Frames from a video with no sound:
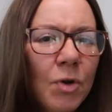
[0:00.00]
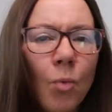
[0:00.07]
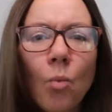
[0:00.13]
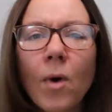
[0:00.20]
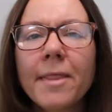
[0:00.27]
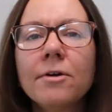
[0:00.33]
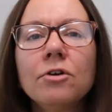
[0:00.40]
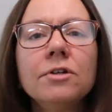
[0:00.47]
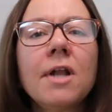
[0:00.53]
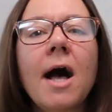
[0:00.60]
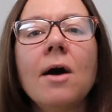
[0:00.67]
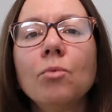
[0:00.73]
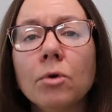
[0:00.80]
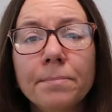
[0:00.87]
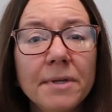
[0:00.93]
Whether or
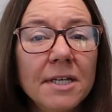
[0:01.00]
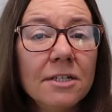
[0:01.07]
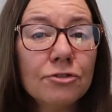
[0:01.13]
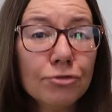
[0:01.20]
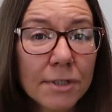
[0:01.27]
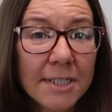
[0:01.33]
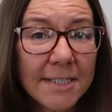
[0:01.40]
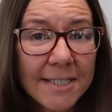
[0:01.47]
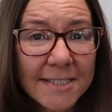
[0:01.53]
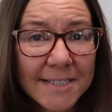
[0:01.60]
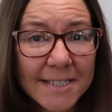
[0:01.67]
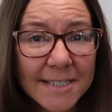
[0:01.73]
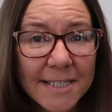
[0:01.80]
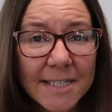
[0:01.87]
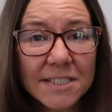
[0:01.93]
not we're being treated as
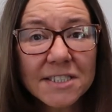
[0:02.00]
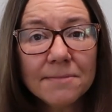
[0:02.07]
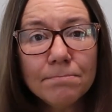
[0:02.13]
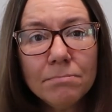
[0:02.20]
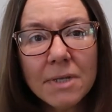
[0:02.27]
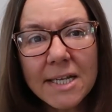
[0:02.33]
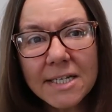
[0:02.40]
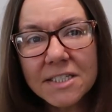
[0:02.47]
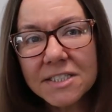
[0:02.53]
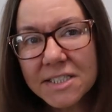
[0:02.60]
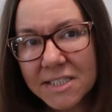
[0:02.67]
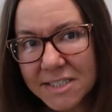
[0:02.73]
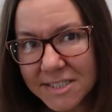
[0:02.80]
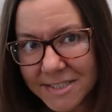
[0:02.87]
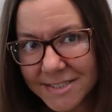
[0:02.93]
idiots, Mina's
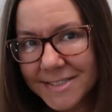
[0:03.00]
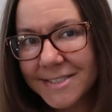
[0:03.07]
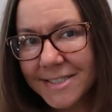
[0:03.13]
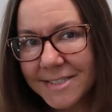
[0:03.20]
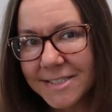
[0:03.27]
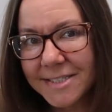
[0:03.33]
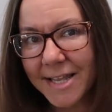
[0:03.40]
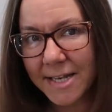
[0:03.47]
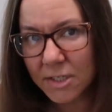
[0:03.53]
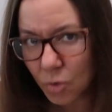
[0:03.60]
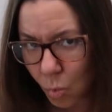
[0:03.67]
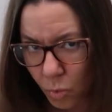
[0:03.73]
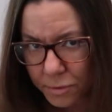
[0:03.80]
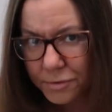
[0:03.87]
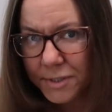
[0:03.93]
insistence that in
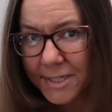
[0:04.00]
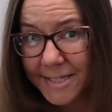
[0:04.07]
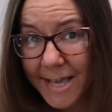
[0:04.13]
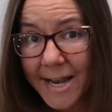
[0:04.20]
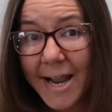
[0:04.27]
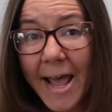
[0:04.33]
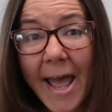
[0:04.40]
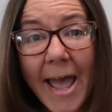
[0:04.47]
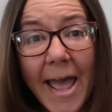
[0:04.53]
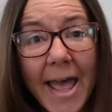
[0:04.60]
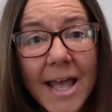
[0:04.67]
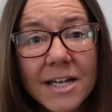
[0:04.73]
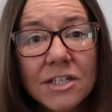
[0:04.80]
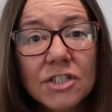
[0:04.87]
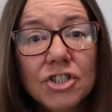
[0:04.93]
order to get
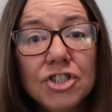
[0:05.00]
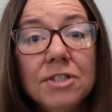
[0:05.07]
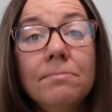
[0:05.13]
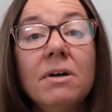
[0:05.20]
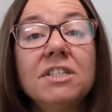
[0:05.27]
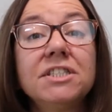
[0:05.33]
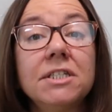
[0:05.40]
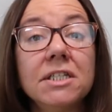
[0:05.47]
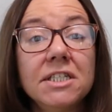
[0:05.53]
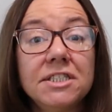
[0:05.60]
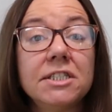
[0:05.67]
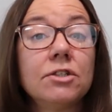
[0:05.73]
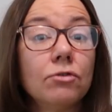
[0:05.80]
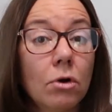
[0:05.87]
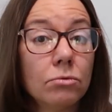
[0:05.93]
ahead, she must
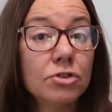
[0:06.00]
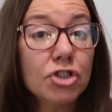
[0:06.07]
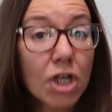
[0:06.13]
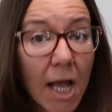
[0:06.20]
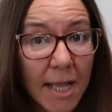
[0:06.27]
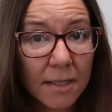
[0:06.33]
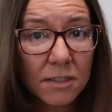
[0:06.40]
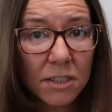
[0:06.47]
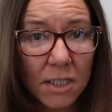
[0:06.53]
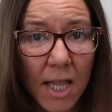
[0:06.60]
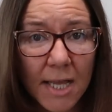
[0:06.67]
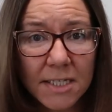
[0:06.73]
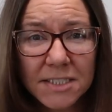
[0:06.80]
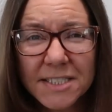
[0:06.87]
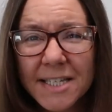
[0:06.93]
solicit her own child
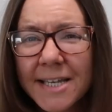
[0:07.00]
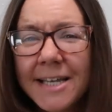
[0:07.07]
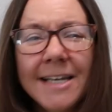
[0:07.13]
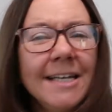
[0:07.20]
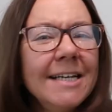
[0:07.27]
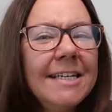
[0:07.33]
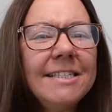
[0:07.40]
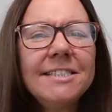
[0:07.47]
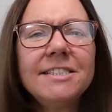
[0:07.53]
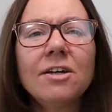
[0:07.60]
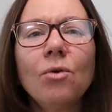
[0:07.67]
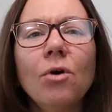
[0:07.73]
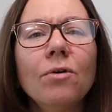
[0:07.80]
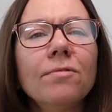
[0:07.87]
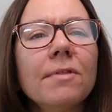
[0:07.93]
clients is
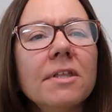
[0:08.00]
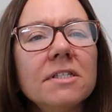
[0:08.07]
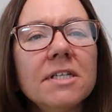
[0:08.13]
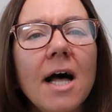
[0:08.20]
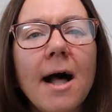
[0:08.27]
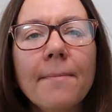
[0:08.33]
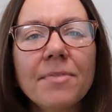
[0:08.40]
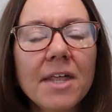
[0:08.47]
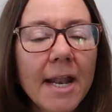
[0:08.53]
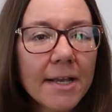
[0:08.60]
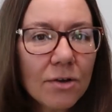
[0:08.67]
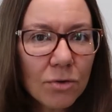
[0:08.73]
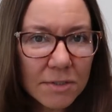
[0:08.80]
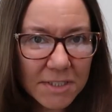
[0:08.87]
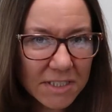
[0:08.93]
so over the top that I
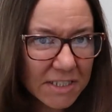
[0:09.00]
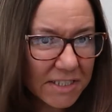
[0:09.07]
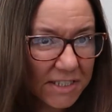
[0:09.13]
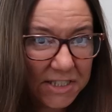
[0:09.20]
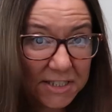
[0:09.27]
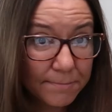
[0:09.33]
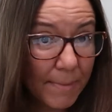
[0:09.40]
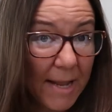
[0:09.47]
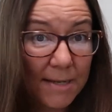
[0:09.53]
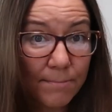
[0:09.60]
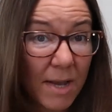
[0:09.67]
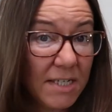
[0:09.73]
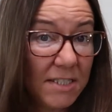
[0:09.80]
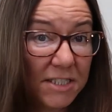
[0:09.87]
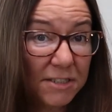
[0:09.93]
couldn't suspend
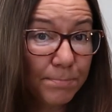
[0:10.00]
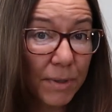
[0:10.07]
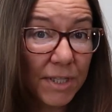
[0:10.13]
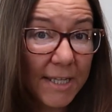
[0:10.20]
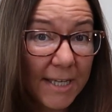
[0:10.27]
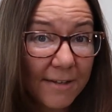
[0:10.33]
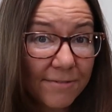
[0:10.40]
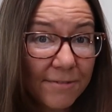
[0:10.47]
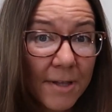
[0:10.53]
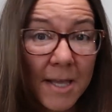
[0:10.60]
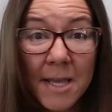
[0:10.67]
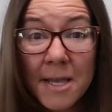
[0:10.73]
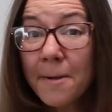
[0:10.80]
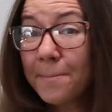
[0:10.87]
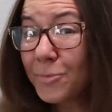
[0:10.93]
my disbelief.
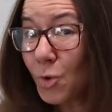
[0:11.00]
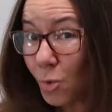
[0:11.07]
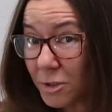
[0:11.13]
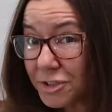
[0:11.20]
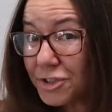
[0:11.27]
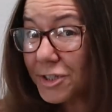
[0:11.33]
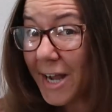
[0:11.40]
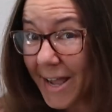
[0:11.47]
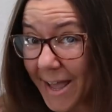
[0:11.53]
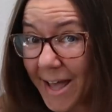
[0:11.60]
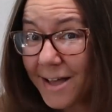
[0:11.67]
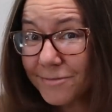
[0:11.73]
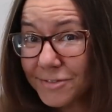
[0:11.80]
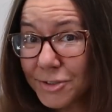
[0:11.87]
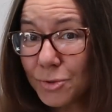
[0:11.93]
Nor should I
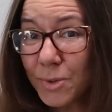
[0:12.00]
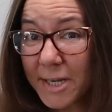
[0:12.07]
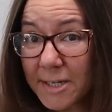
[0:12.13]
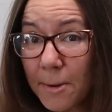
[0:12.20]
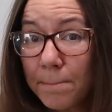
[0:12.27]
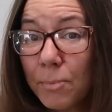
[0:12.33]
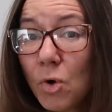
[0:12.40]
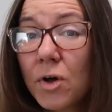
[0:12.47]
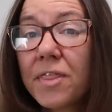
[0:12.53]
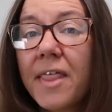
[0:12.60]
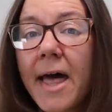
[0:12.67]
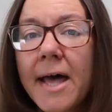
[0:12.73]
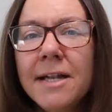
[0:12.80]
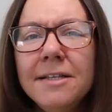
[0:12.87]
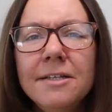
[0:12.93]
have to in a book
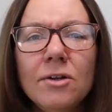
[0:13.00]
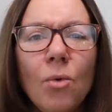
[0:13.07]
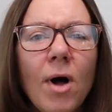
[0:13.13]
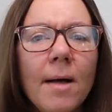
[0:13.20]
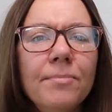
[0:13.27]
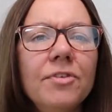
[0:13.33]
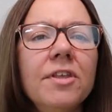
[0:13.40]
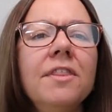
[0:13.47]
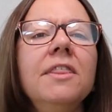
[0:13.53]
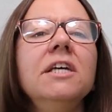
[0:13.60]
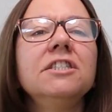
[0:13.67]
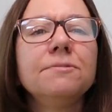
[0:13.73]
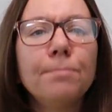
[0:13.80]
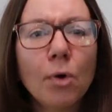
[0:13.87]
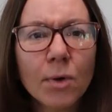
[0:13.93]
that, up to
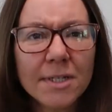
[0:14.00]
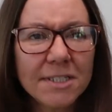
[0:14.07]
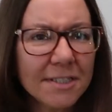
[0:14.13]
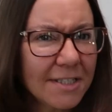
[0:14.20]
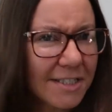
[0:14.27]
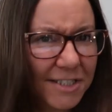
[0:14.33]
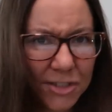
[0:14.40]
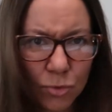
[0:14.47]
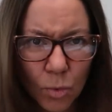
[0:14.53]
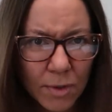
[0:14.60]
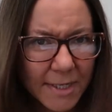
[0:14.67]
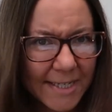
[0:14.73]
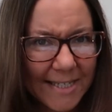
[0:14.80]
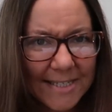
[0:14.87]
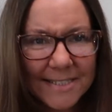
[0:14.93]
this point in the
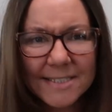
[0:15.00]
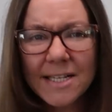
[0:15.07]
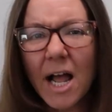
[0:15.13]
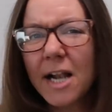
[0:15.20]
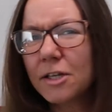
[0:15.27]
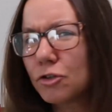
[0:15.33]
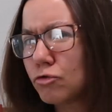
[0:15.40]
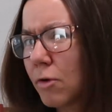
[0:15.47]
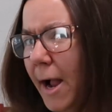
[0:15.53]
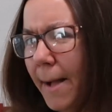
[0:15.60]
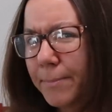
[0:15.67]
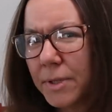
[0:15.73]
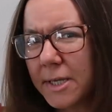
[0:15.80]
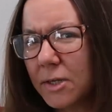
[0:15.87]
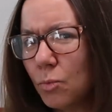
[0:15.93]
story is not
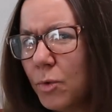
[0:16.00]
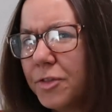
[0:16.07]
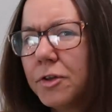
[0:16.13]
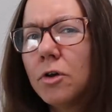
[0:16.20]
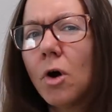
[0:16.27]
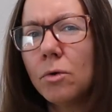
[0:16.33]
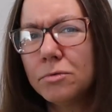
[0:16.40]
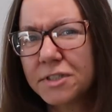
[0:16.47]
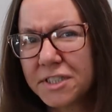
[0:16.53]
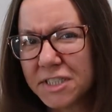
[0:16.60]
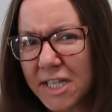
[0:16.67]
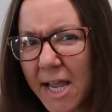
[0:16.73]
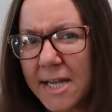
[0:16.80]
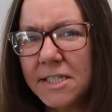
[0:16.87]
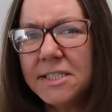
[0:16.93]
grappling with
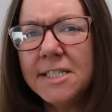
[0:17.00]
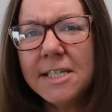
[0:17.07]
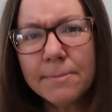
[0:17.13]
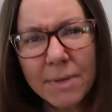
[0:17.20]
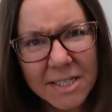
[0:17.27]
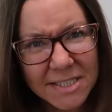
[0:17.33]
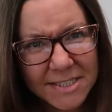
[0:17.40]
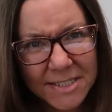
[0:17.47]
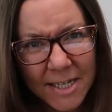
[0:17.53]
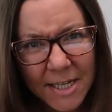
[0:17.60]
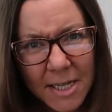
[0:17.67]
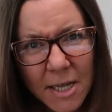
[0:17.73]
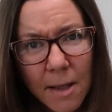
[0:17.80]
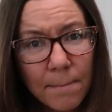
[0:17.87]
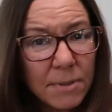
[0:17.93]
ghosts and demons,
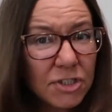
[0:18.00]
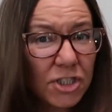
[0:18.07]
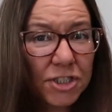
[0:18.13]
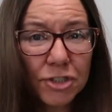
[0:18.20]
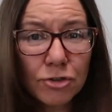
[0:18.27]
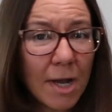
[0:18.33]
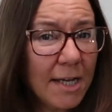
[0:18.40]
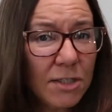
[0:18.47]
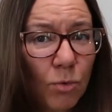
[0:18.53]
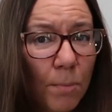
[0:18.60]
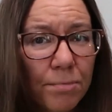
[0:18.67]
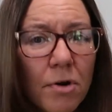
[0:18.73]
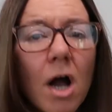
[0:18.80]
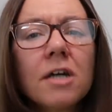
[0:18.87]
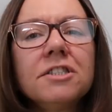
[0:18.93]
but just trying to
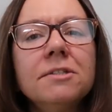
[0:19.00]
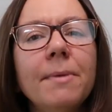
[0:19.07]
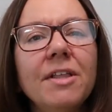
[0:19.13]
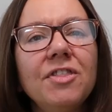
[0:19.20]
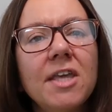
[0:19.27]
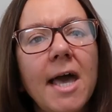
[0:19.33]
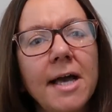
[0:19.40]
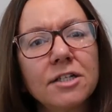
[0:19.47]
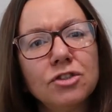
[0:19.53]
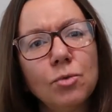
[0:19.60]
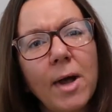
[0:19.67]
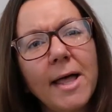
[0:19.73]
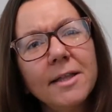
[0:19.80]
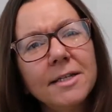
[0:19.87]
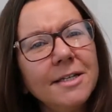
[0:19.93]
approximate the
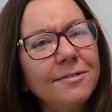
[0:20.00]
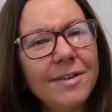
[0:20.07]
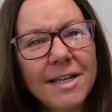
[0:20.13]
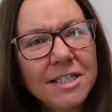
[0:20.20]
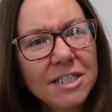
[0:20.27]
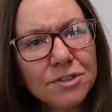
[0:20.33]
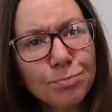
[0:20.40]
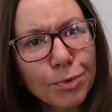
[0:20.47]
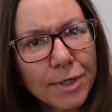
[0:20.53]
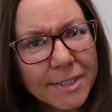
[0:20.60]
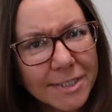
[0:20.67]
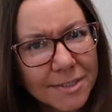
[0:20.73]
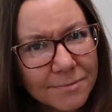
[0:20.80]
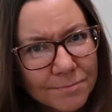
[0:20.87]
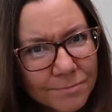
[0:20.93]
actuality of 80s
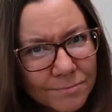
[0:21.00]
Britain.